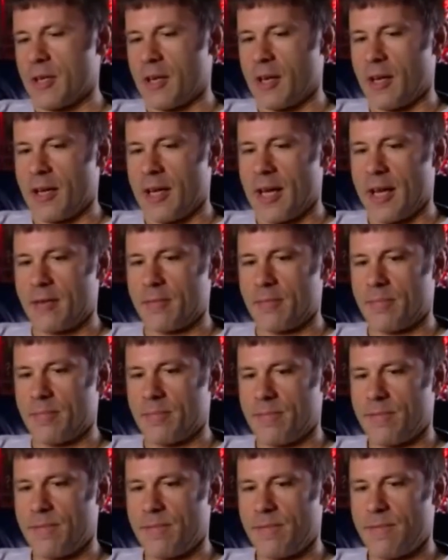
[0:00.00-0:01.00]
I had a
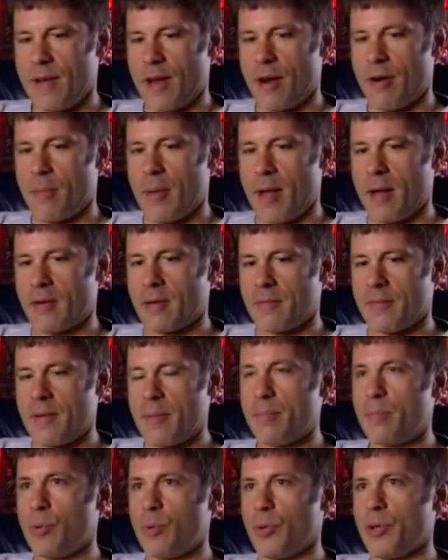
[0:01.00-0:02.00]
fair amount of
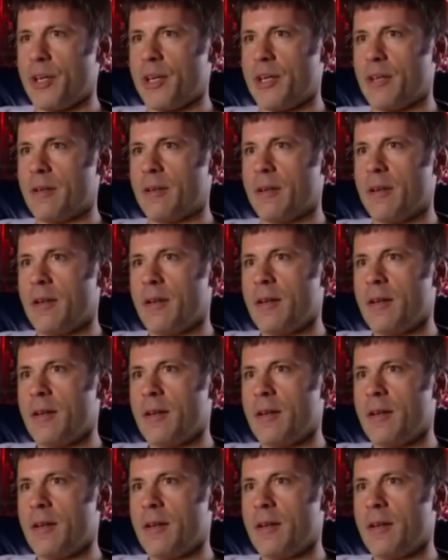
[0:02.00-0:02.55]
input in